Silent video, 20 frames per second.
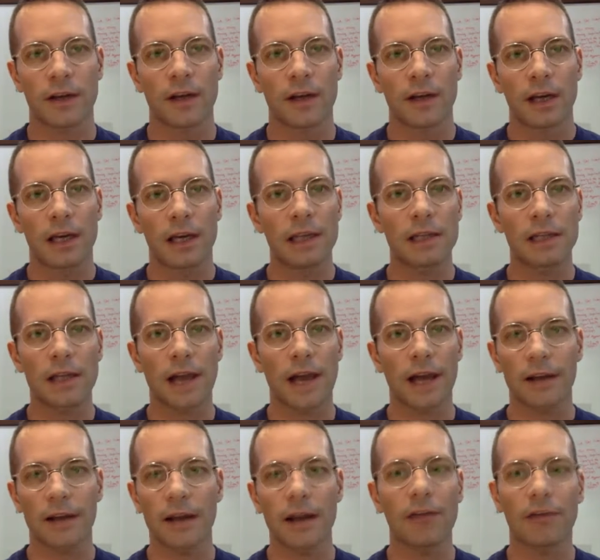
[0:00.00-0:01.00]
is like they
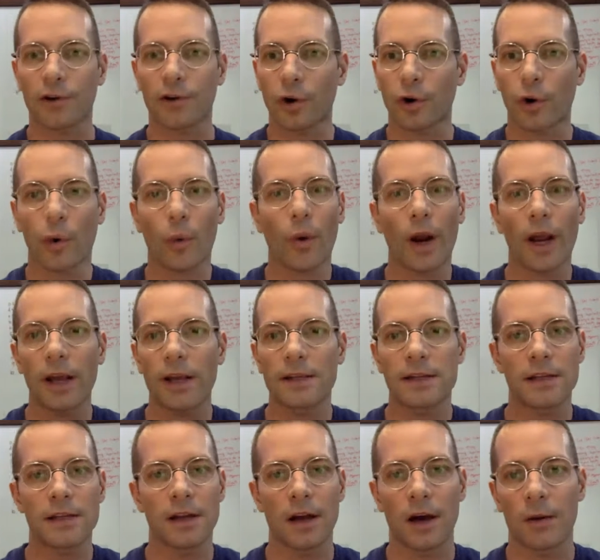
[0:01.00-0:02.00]
have crazy
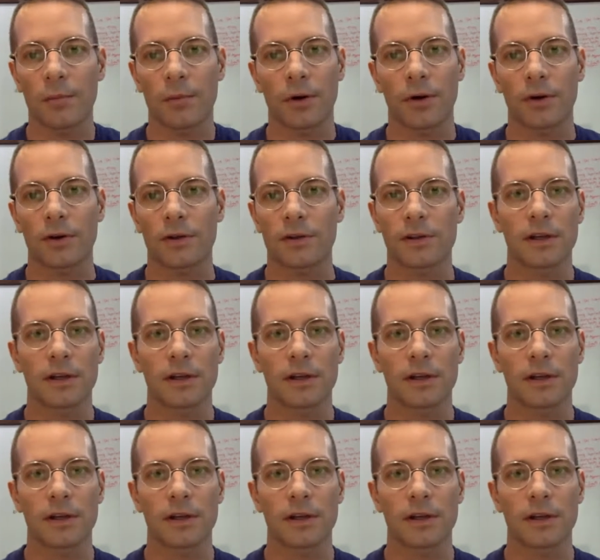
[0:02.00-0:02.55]
numbers.